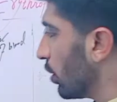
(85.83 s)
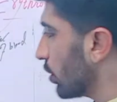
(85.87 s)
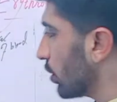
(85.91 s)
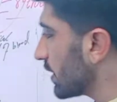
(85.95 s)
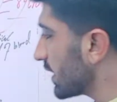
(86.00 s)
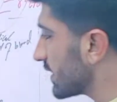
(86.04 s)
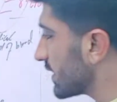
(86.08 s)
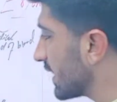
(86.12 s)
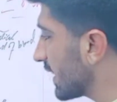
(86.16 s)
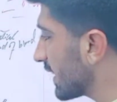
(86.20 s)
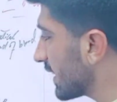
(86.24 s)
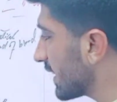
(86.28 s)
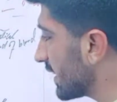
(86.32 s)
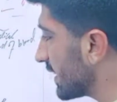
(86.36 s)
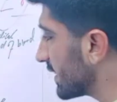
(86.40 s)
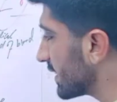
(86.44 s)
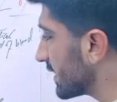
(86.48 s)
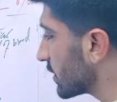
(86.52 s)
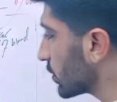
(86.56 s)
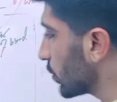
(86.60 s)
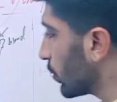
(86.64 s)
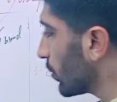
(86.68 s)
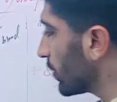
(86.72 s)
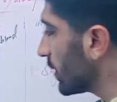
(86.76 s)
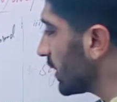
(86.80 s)
And the second is
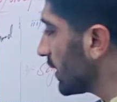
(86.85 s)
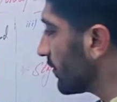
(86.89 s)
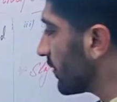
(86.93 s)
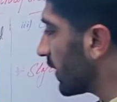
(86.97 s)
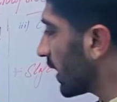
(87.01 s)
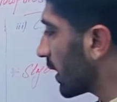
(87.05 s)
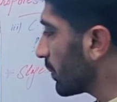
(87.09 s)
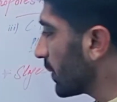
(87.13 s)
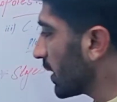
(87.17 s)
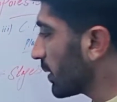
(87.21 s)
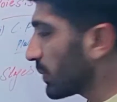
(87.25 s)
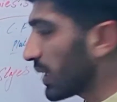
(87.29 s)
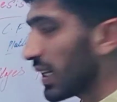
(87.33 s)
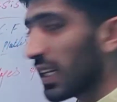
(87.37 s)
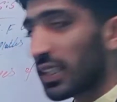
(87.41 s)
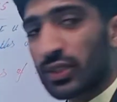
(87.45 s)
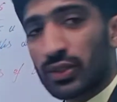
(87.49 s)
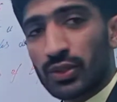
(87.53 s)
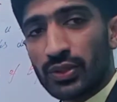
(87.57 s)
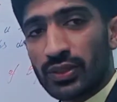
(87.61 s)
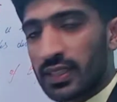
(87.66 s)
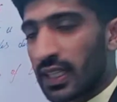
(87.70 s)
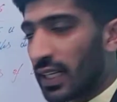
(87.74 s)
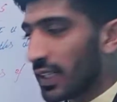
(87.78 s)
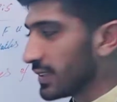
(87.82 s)
colony forming
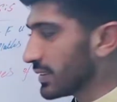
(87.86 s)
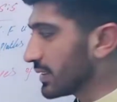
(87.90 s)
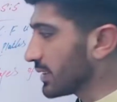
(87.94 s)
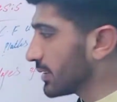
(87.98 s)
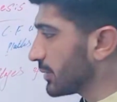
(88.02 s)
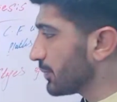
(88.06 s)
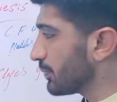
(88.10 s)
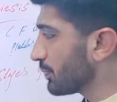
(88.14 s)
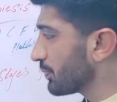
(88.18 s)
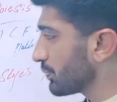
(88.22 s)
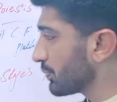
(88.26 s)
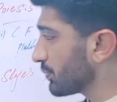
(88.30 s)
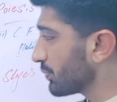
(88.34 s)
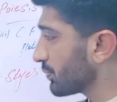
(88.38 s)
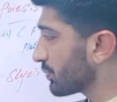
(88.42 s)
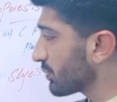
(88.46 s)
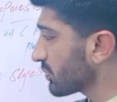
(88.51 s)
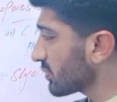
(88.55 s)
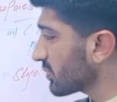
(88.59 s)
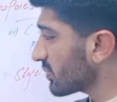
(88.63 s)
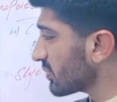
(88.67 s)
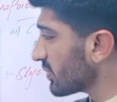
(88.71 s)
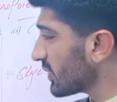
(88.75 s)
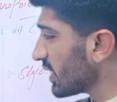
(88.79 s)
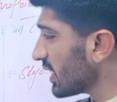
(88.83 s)
blastocytes.
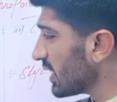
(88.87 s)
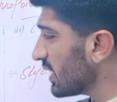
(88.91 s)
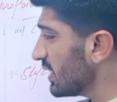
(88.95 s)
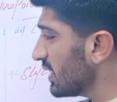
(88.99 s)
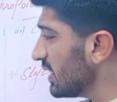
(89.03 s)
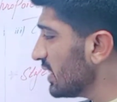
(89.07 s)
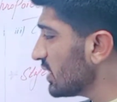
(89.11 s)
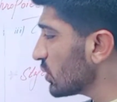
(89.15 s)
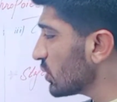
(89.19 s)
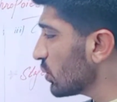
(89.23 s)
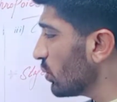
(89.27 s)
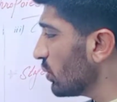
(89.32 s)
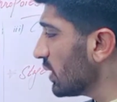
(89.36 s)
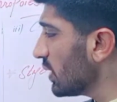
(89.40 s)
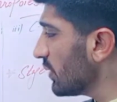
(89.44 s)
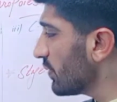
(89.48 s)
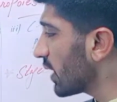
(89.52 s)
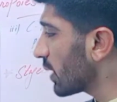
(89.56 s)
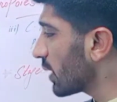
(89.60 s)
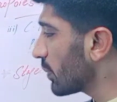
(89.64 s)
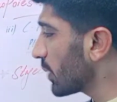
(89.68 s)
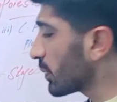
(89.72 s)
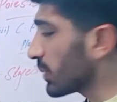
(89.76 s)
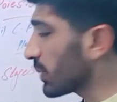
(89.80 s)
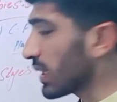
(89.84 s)
These colony
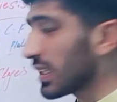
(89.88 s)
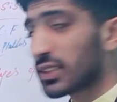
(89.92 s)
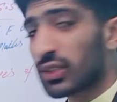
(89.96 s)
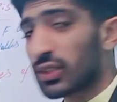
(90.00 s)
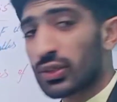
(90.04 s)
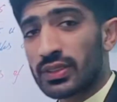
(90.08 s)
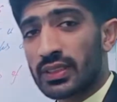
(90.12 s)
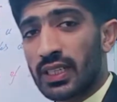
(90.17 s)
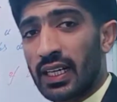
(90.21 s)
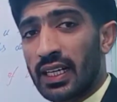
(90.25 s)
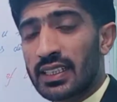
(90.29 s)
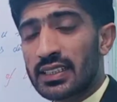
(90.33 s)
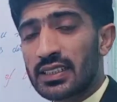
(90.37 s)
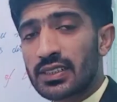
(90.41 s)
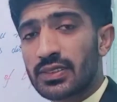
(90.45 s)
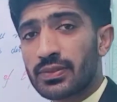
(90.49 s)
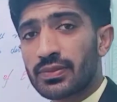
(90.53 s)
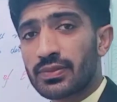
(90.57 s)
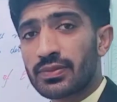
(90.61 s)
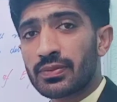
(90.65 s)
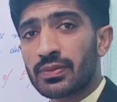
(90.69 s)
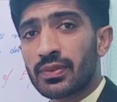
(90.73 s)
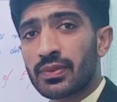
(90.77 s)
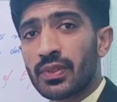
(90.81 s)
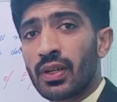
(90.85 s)
forming blastocytes
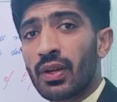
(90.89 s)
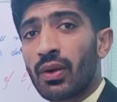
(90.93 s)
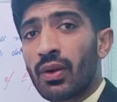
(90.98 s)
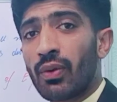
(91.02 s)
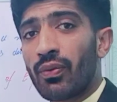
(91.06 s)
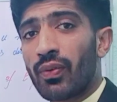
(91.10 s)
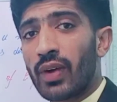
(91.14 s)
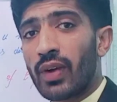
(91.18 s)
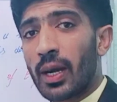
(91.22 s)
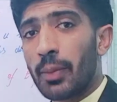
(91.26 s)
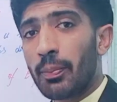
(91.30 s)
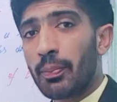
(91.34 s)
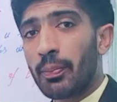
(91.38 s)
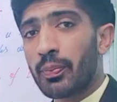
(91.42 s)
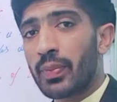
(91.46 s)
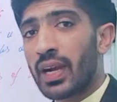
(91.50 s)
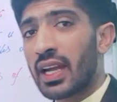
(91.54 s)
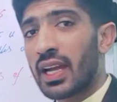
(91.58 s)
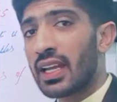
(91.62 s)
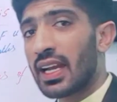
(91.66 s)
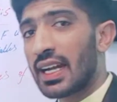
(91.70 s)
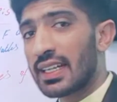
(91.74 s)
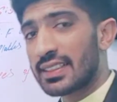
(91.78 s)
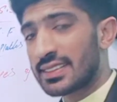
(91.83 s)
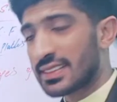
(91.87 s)
form
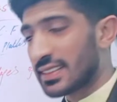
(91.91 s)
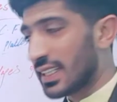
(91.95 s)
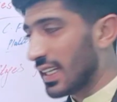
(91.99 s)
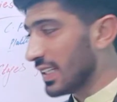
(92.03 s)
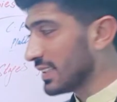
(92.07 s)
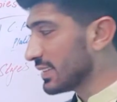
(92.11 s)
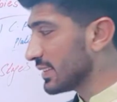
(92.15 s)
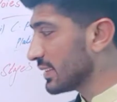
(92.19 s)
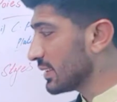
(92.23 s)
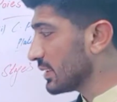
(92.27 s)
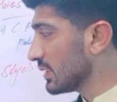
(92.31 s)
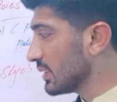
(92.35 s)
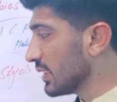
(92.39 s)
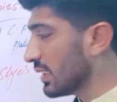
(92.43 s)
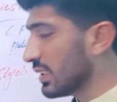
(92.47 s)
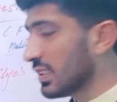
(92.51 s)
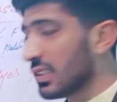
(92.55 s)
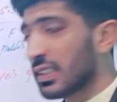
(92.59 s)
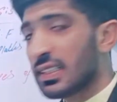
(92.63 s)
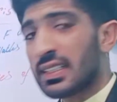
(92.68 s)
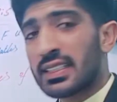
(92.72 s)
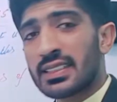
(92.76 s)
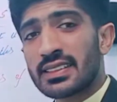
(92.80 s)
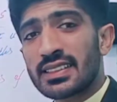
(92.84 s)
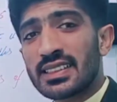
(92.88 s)
myeloid cells.
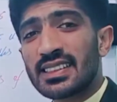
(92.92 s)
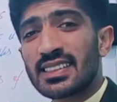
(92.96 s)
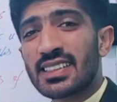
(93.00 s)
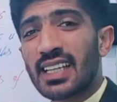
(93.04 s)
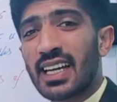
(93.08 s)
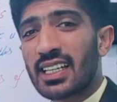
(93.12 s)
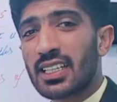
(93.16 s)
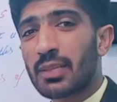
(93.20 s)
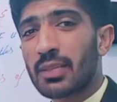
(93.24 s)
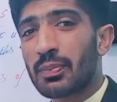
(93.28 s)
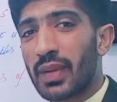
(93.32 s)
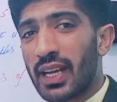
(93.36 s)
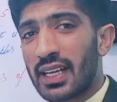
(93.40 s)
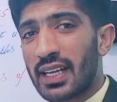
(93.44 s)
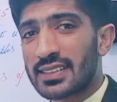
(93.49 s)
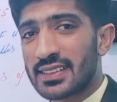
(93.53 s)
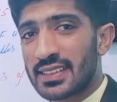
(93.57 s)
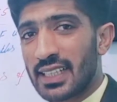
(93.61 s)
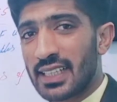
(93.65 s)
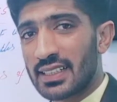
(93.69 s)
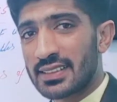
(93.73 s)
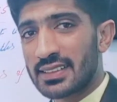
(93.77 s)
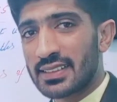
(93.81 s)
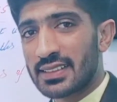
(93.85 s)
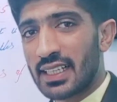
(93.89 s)
These are the blood
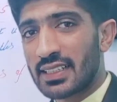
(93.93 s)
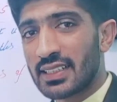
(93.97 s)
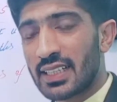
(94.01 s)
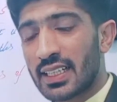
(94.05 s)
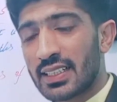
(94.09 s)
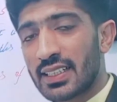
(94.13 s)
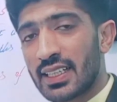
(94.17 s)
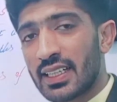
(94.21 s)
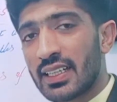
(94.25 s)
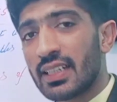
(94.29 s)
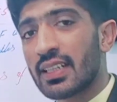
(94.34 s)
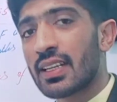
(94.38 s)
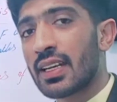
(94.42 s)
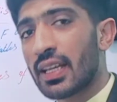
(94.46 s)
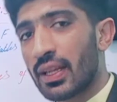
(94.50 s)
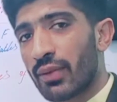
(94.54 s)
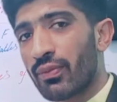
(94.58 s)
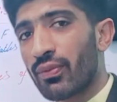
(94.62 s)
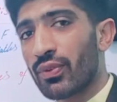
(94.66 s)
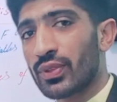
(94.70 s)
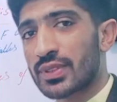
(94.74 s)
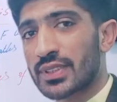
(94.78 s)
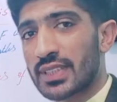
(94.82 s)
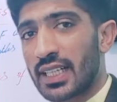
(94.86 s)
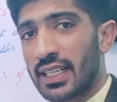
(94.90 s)
cells other than
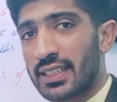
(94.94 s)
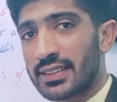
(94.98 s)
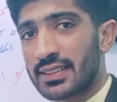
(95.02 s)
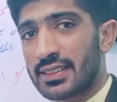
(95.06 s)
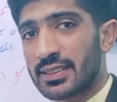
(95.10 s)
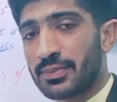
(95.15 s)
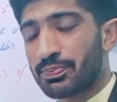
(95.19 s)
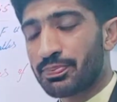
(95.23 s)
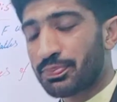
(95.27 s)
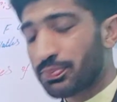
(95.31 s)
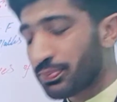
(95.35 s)
lymphocytes.